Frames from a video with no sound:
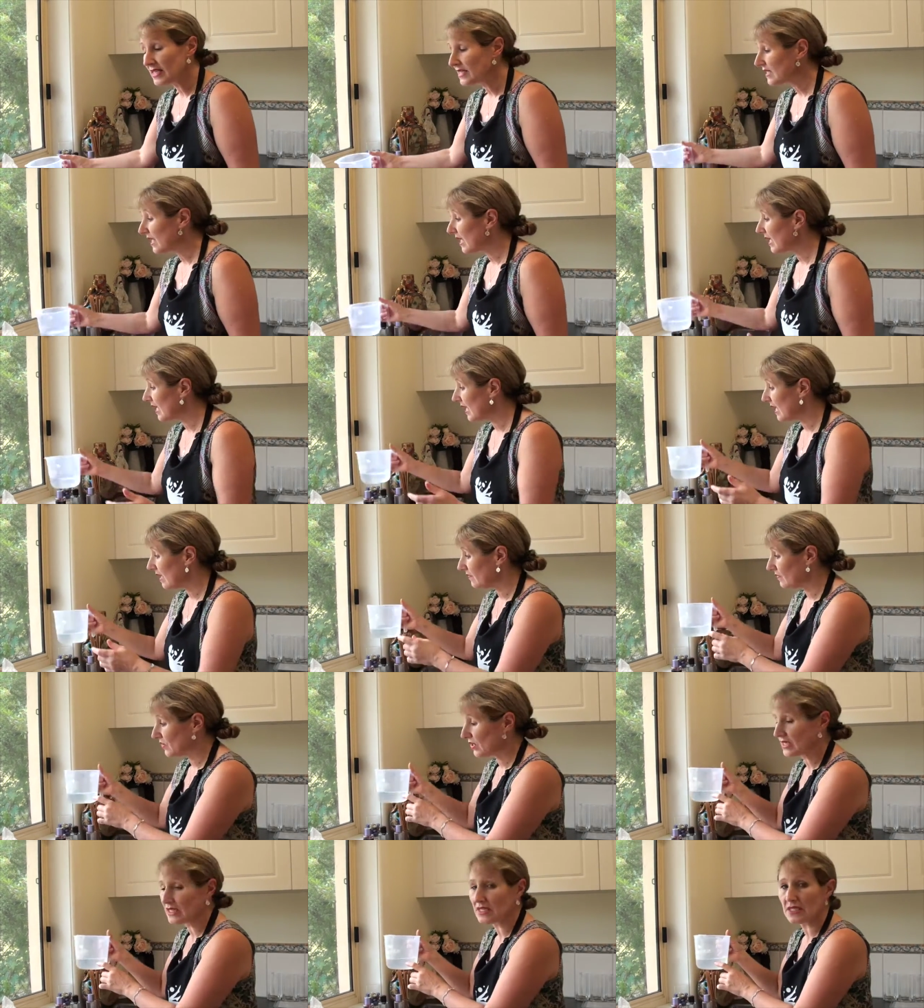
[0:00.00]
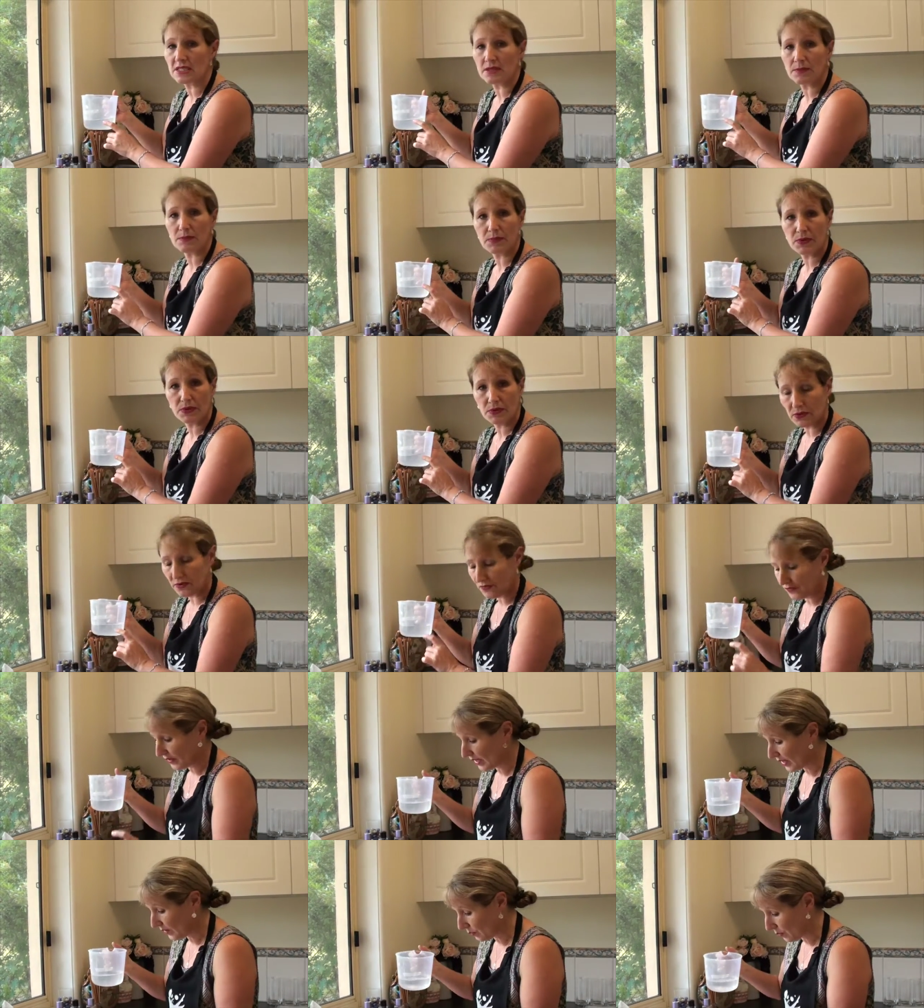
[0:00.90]
this I have just
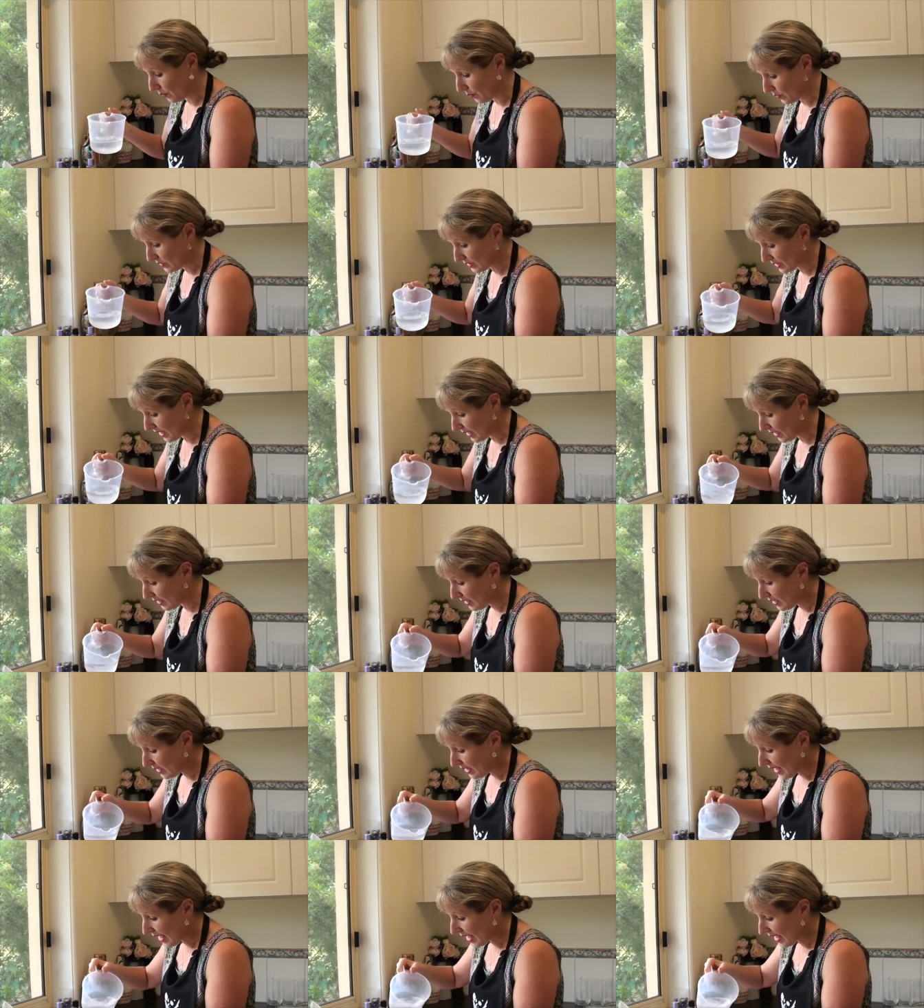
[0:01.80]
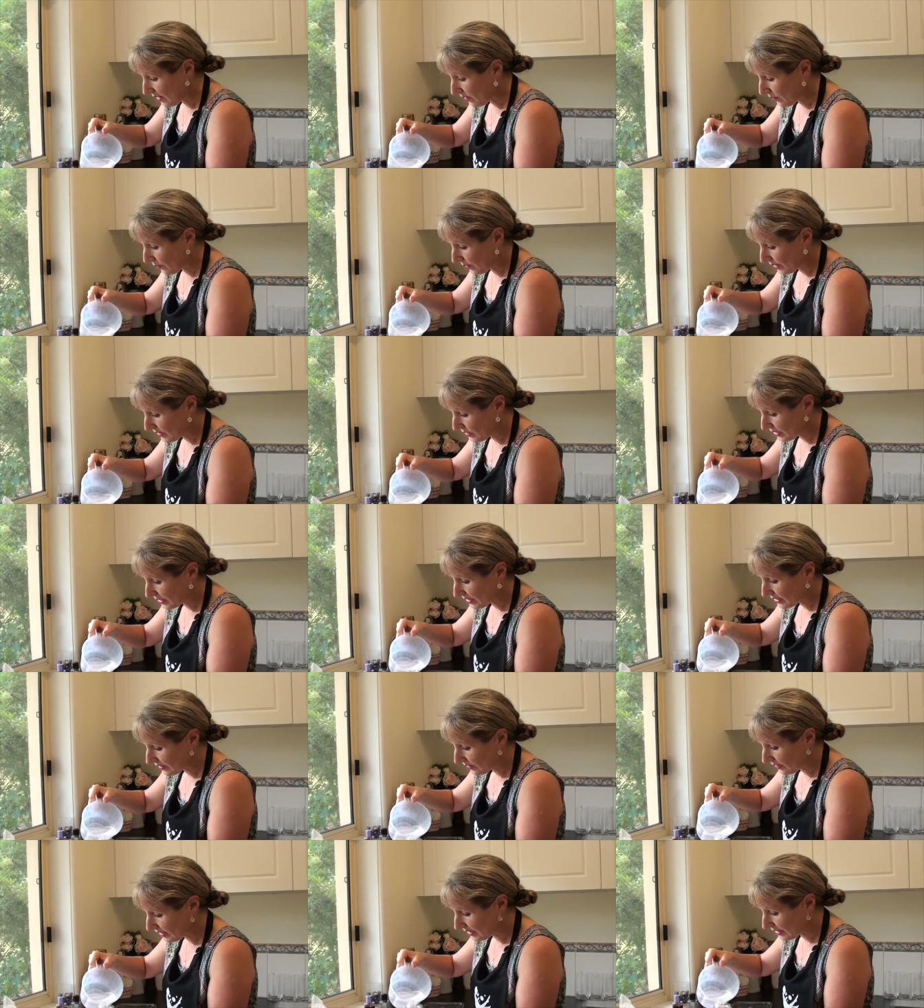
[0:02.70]
purified water and we're
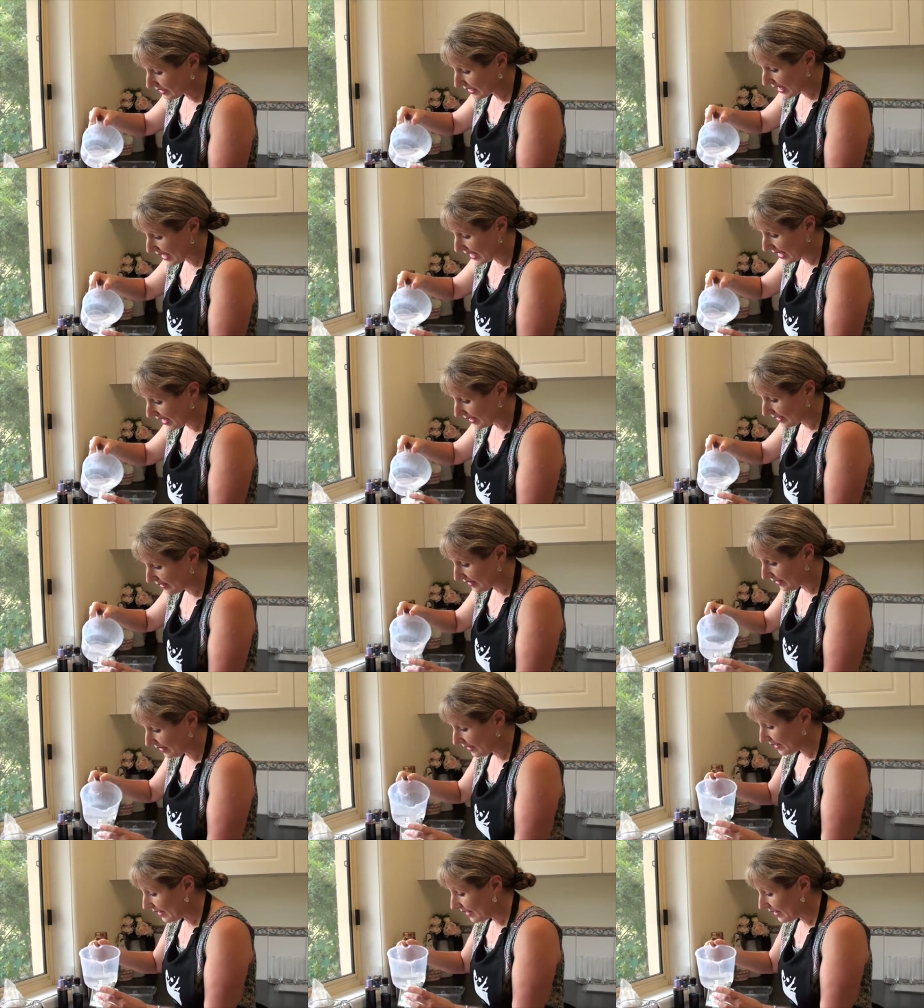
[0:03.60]
just going to add